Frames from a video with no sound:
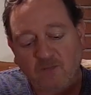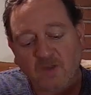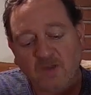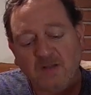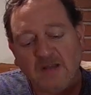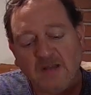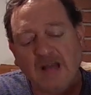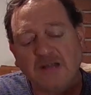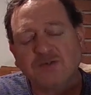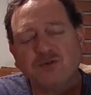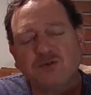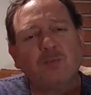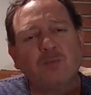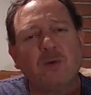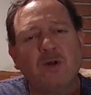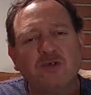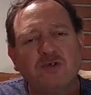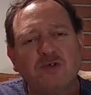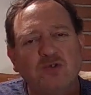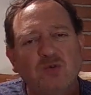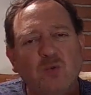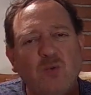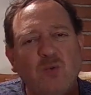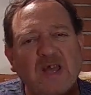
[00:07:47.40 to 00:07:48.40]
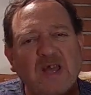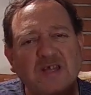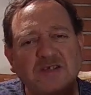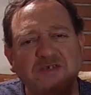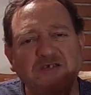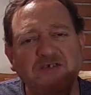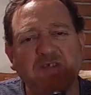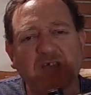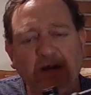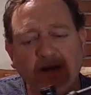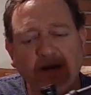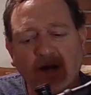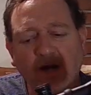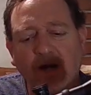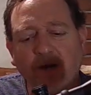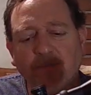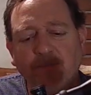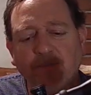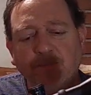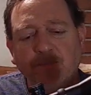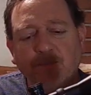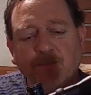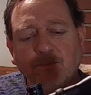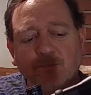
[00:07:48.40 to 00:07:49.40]
not so much the way it's set
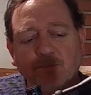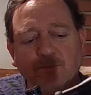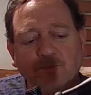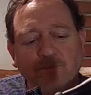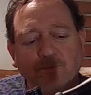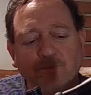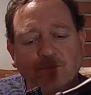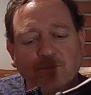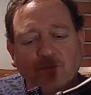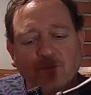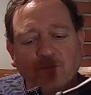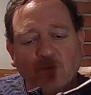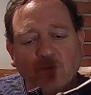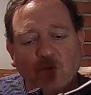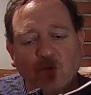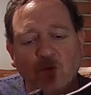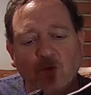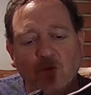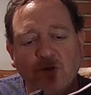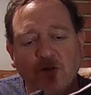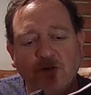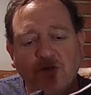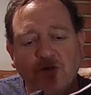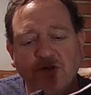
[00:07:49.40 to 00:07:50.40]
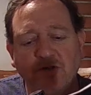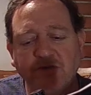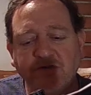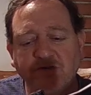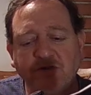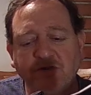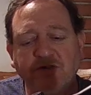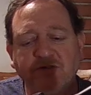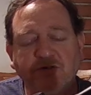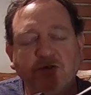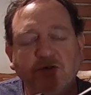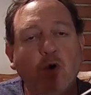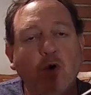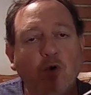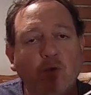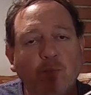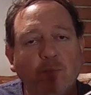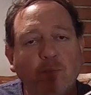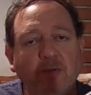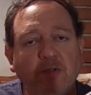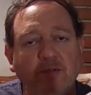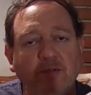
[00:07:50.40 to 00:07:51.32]
up with just the scope.